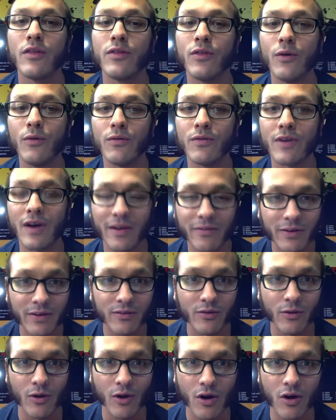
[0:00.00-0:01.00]
those
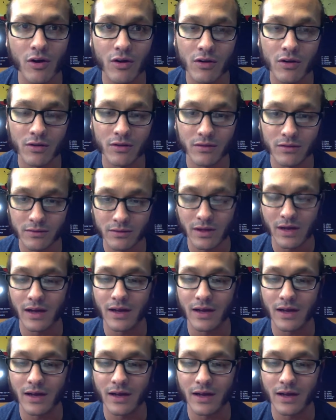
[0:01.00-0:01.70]
coffees are all